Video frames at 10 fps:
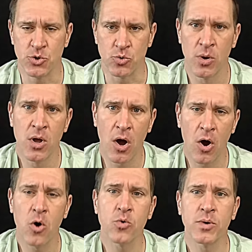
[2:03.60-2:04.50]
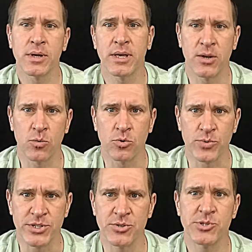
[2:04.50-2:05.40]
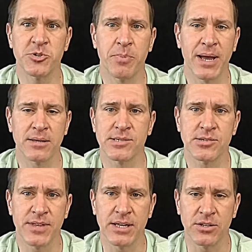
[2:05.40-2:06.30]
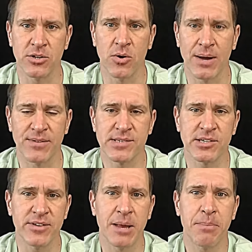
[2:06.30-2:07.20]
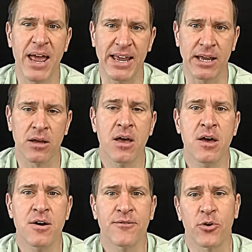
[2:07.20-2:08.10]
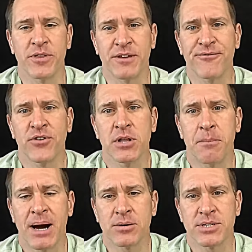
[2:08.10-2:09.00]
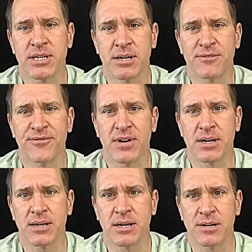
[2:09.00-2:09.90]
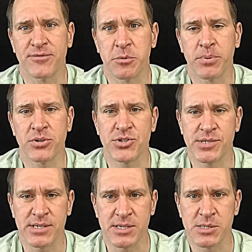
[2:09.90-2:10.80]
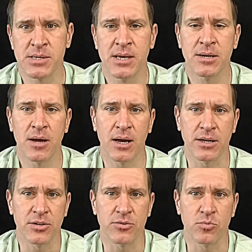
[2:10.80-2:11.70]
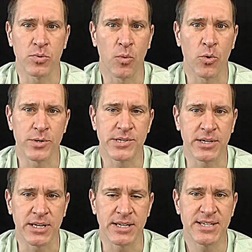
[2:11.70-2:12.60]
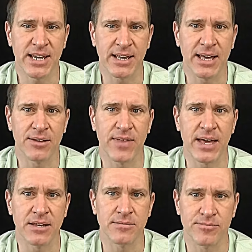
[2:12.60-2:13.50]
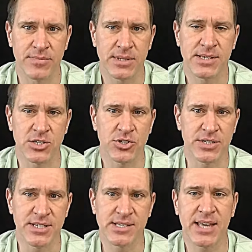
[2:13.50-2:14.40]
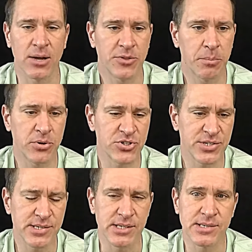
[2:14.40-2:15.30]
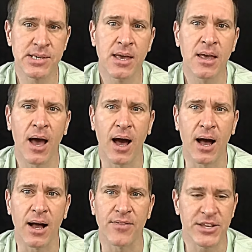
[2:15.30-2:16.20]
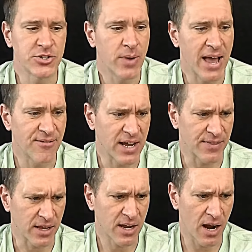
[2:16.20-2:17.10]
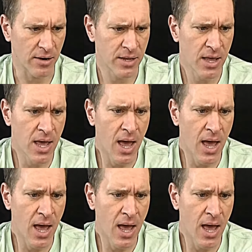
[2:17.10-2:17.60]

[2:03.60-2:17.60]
you owe, and it will reduce your balance, so then, you know, obviously you're not paying for the full amount of, uh, of your purchases. Uh, your rewards are going to get taken out of that and essentially discount the purchases uh, that you have on the card.